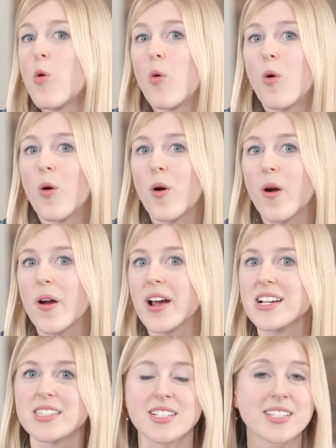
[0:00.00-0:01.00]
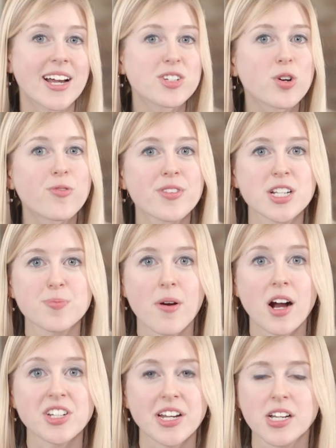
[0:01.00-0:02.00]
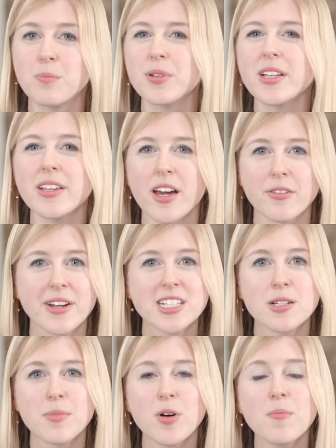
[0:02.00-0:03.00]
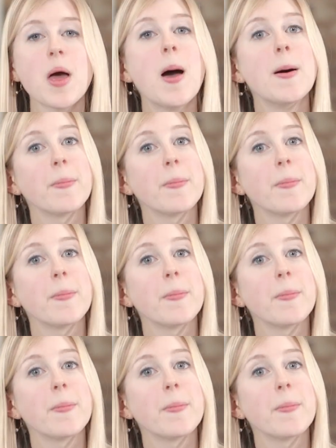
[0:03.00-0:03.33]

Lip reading: Or is the schedule for this project completely unreasonable?